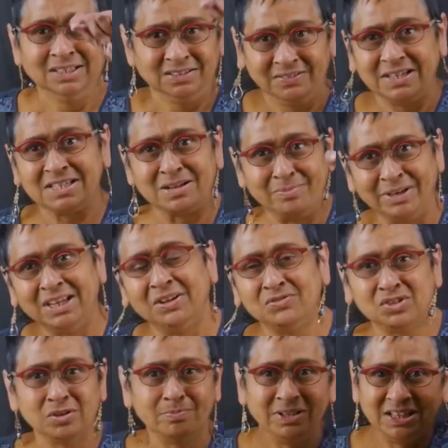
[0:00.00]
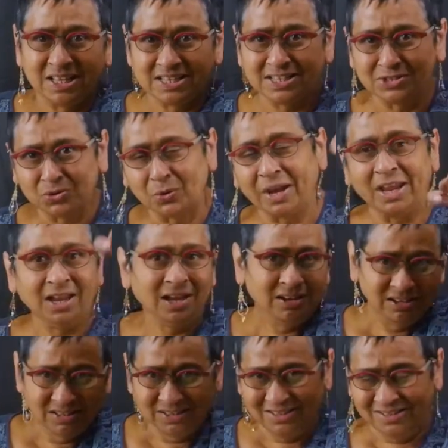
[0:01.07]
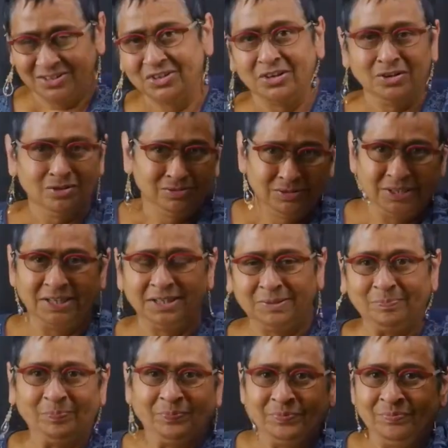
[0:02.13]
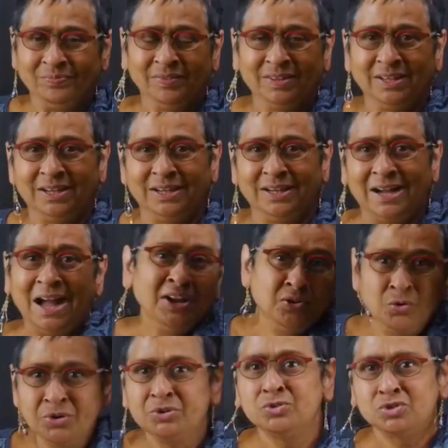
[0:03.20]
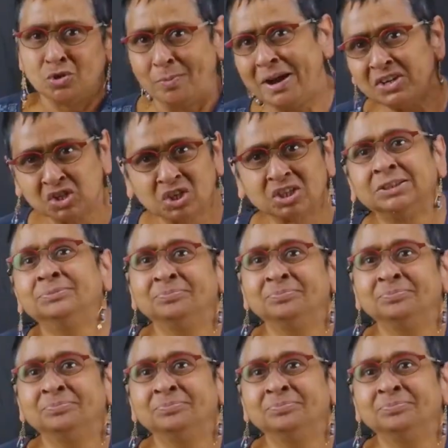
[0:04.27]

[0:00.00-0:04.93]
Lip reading: where somebody gives you a bill that says, okay, I owe you so much,